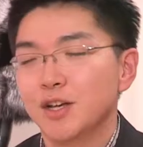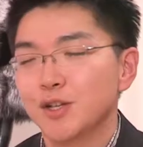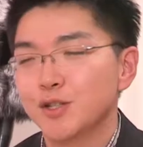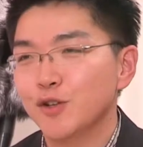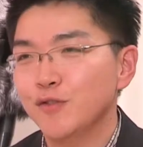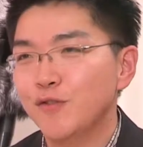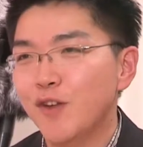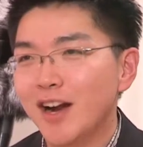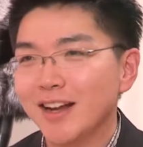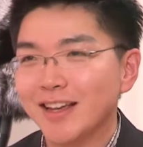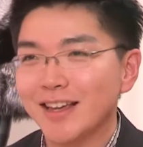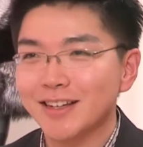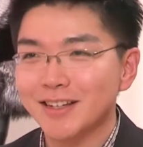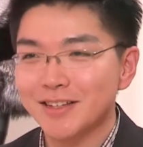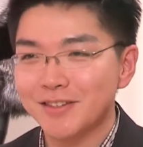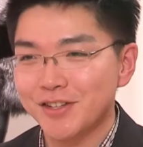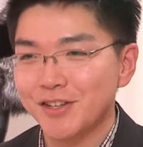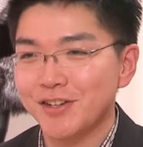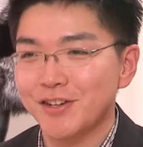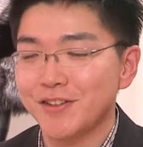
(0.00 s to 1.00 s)
So far, I can
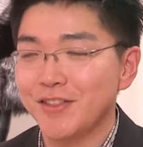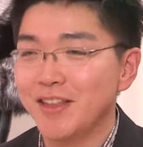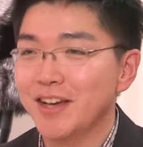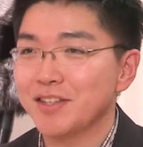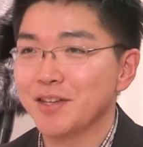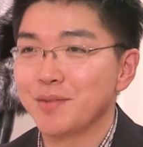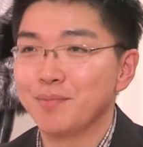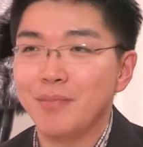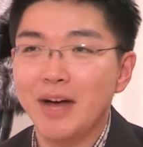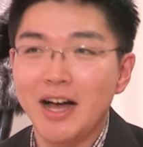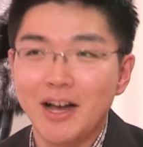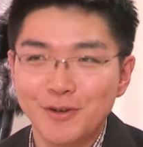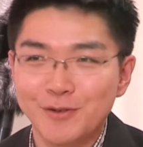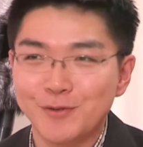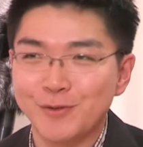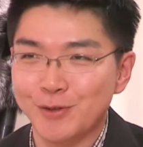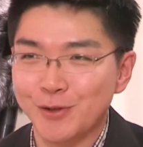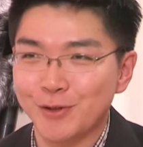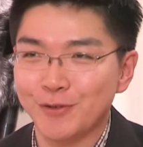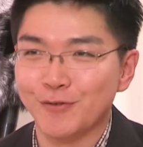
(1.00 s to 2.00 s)
consider that's a
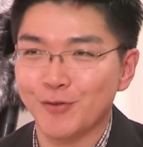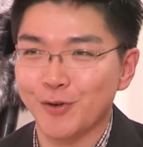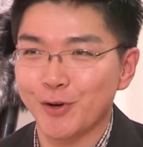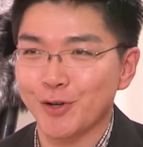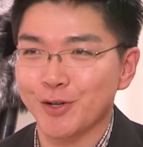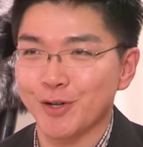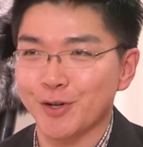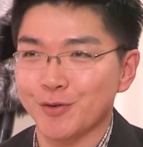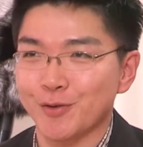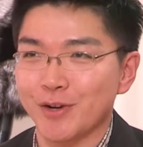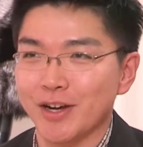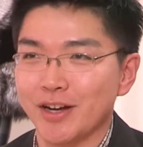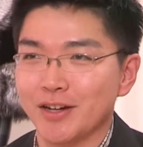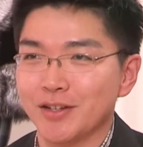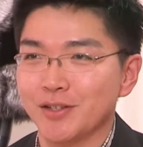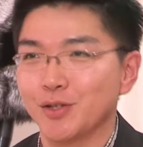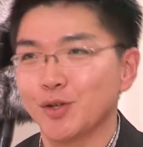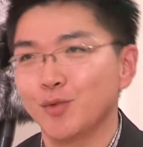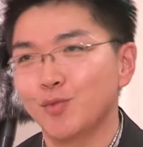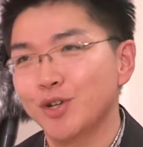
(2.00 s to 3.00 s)
milestone for your career.
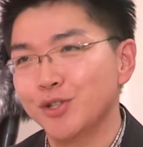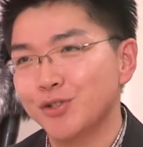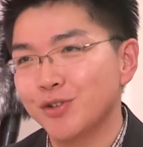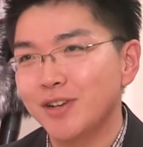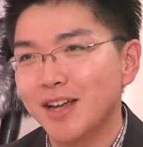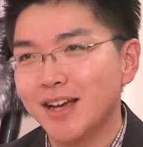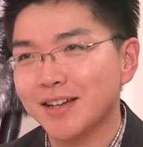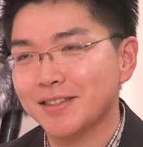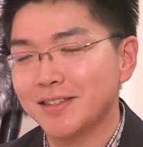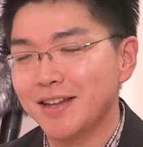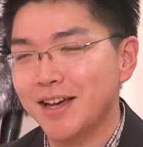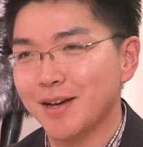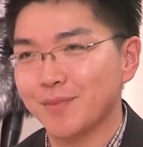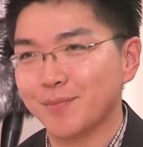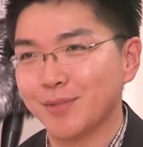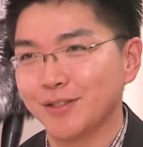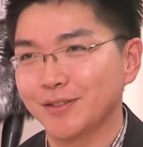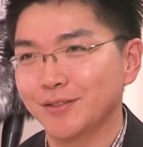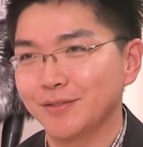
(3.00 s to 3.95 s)
So what's your next step?